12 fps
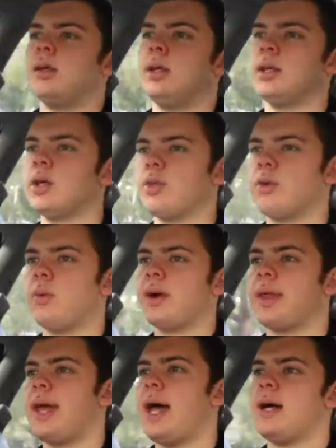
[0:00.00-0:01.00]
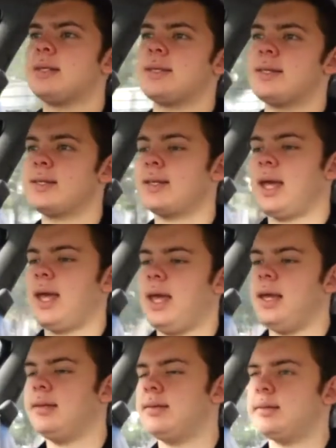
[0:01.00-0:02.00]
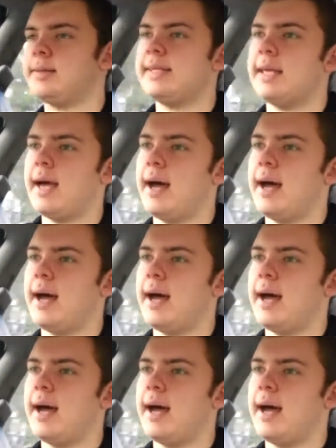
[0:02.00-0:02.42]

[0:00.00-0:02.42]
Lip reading: it got through one of the houses, and